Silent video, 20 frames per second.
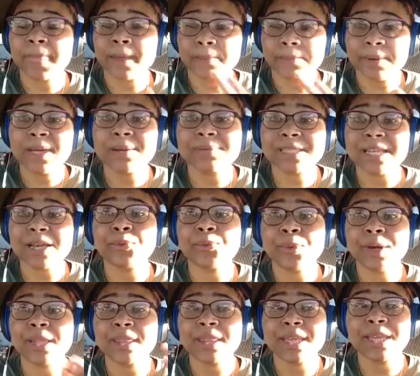Be upset
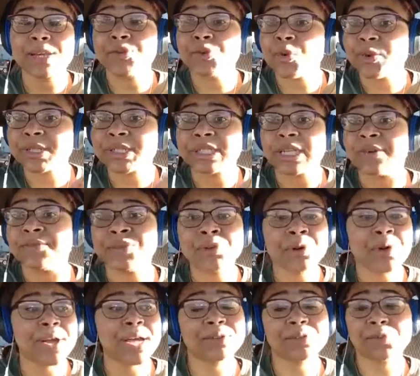within yourself. You
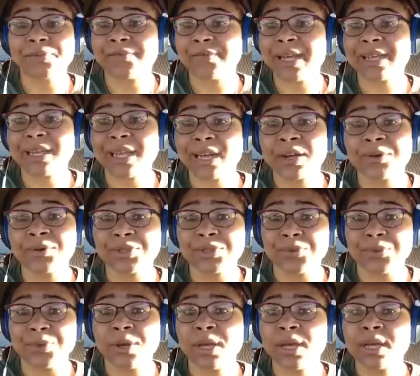don't have to reflect that
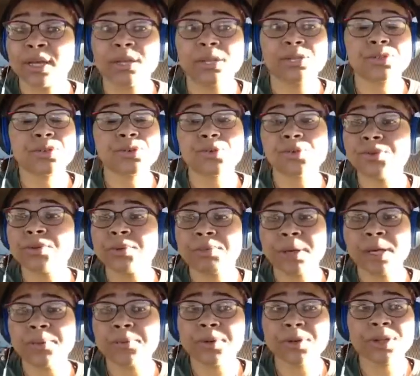onto the school, the
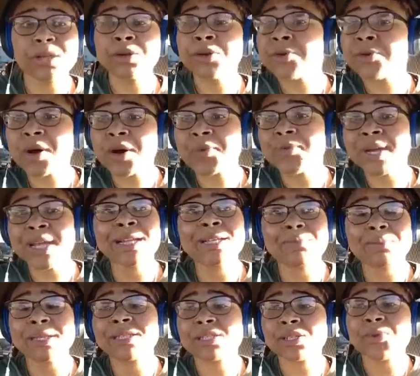people. You don't need
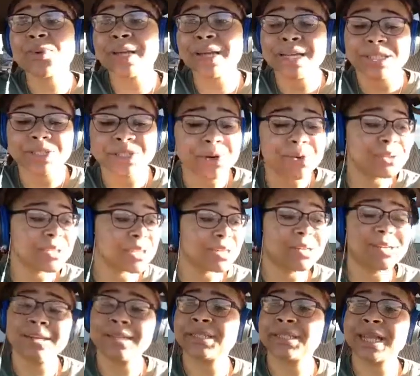to be suing because your
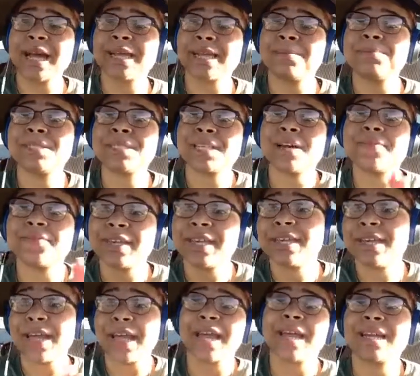son done shot himself
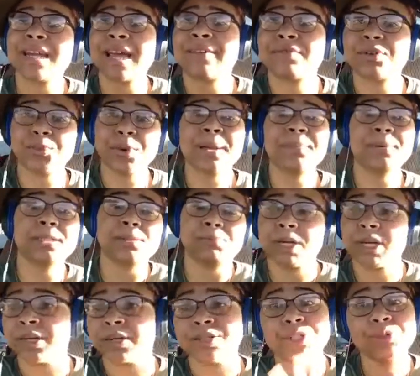in the head after raping some
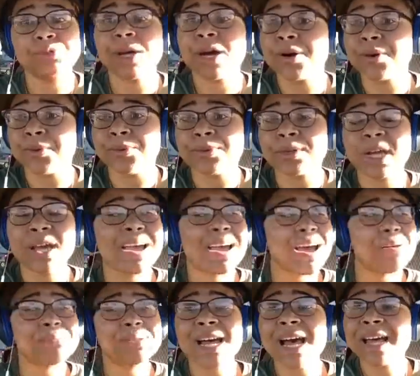girls. You don't.
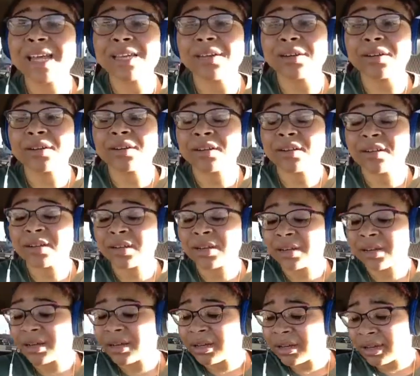I'm tired.
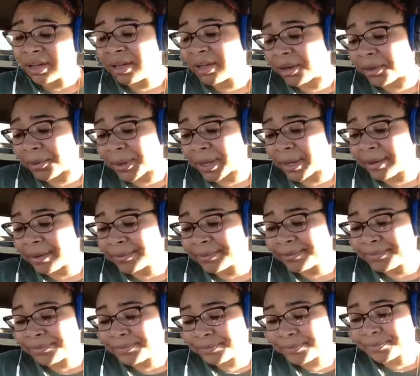Anyway.
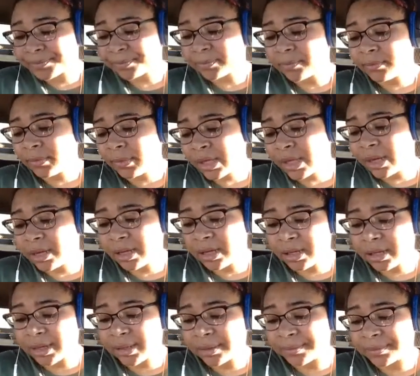
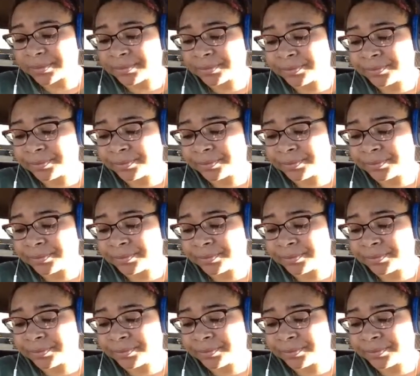Let